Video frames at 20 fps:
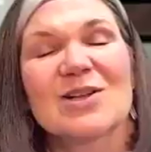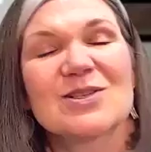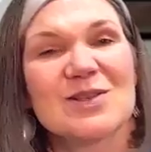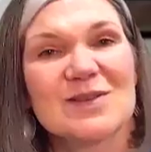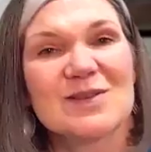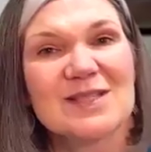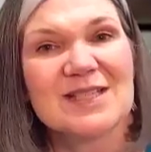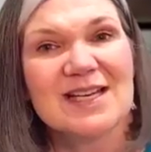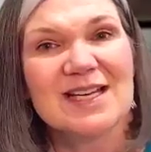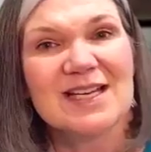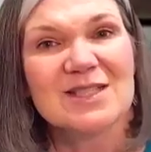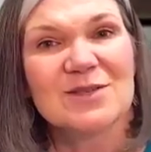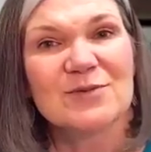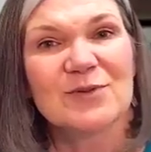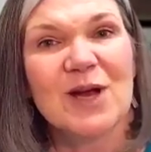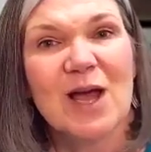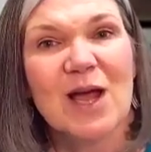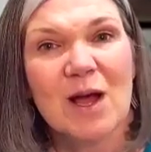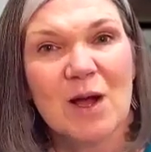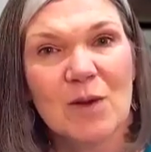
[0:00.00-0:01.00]
also stands
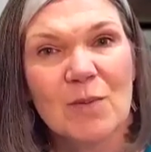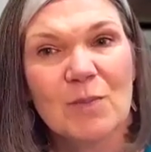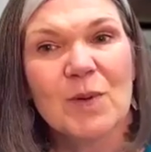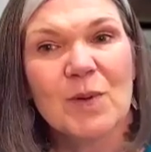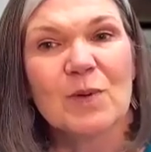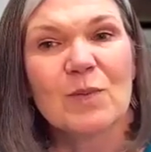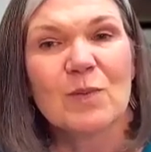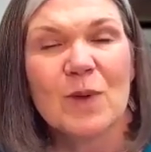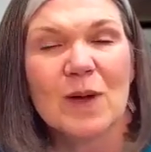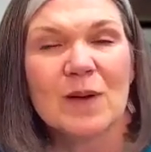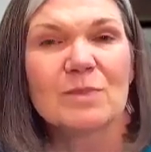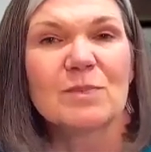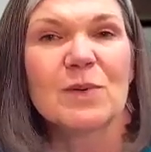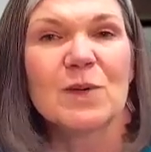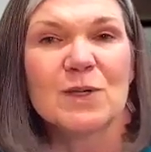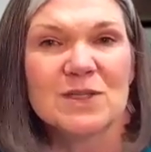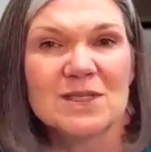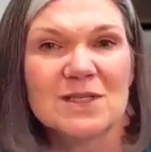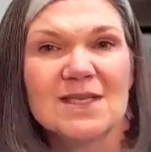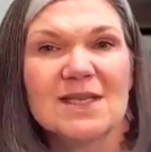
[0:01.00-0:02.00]
for help one
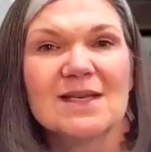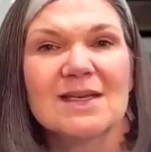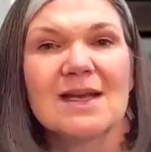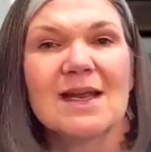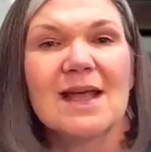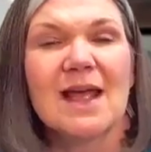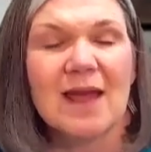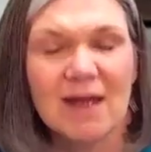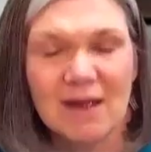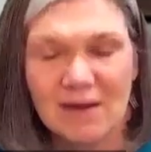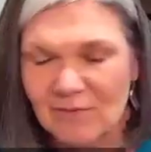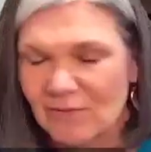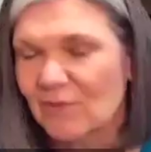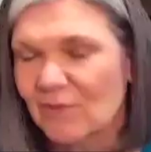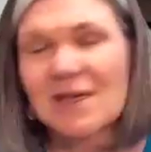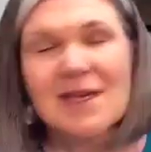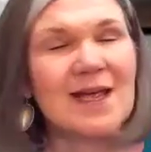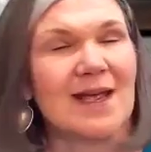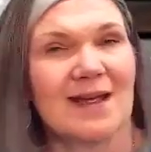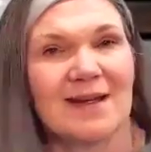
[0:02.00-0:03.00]
person
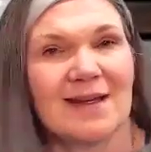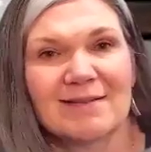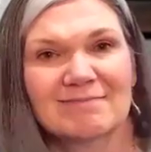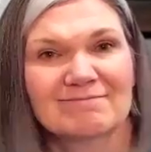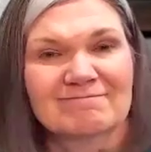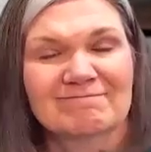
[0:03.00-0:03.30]
every day.